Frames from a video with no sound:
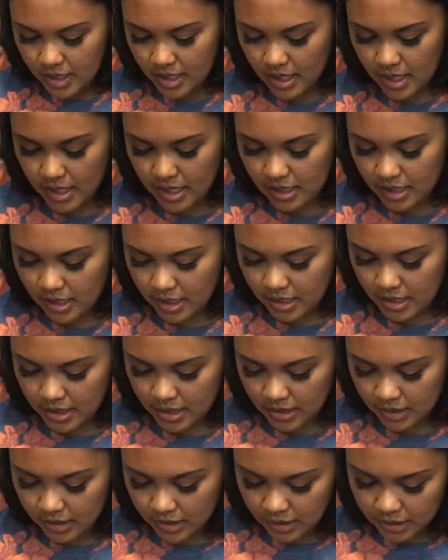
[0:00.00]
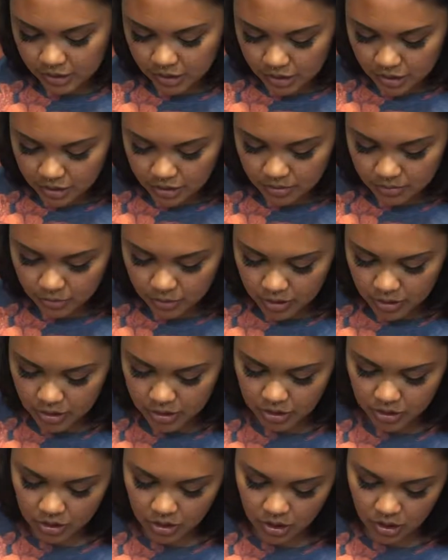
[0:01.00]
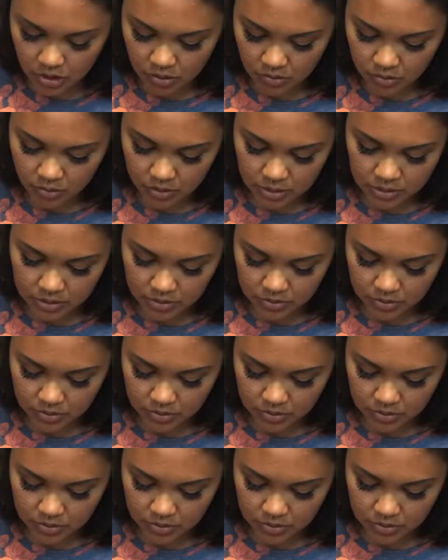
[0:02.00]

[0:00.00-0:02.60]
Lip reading: And then these are some more Star Wars.